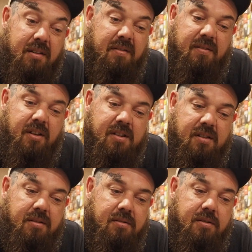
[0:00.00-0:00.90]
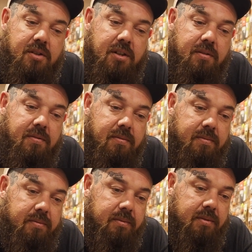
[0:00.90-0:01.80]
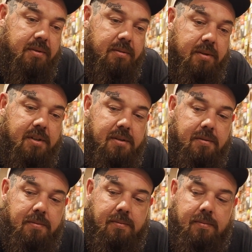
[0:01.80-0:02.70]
of flies I use in general. Do a nice little